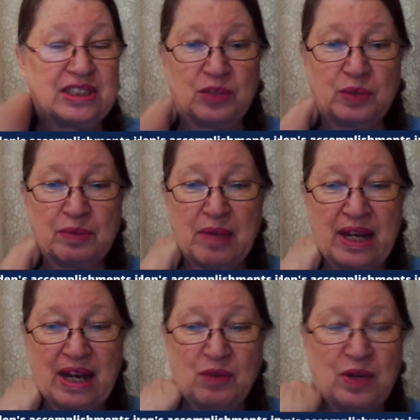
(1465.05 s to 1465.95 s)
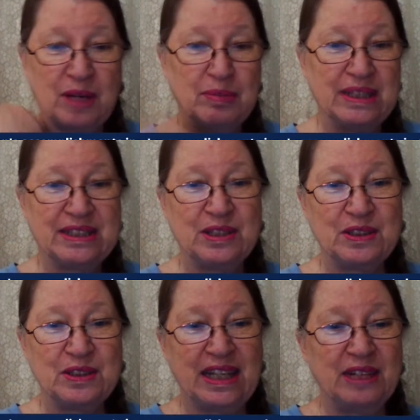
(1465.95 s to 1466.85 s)
that we may not want to be
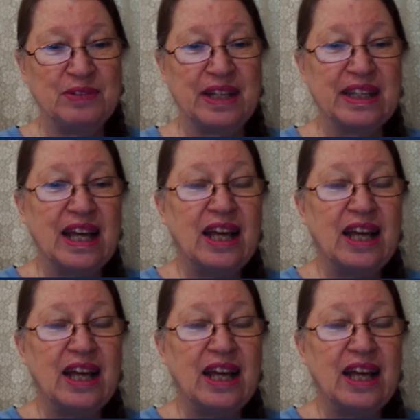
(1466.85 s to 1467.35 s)
associated with.